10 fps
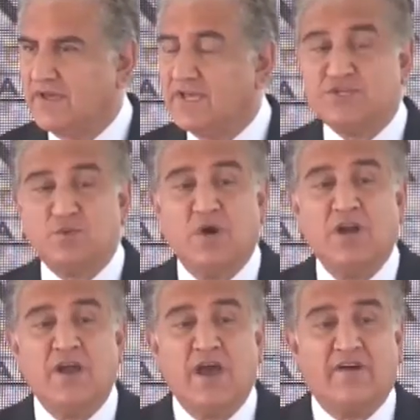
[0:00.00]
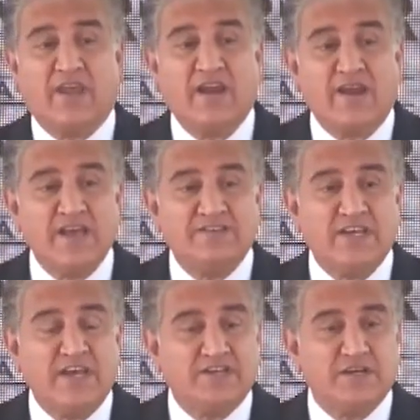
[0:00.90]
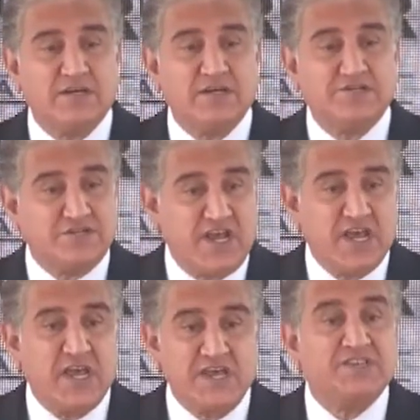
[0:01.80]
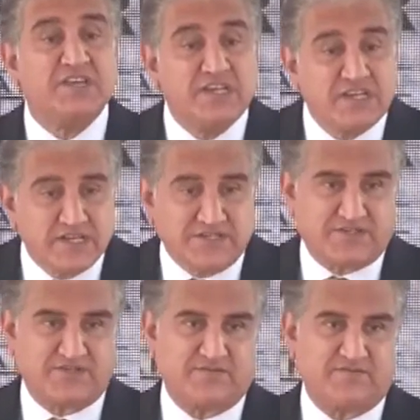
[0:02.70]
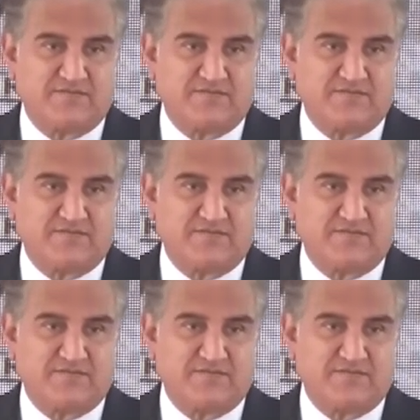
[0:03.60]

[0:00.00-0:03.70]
Is the world recognizing it today? Yes, it is.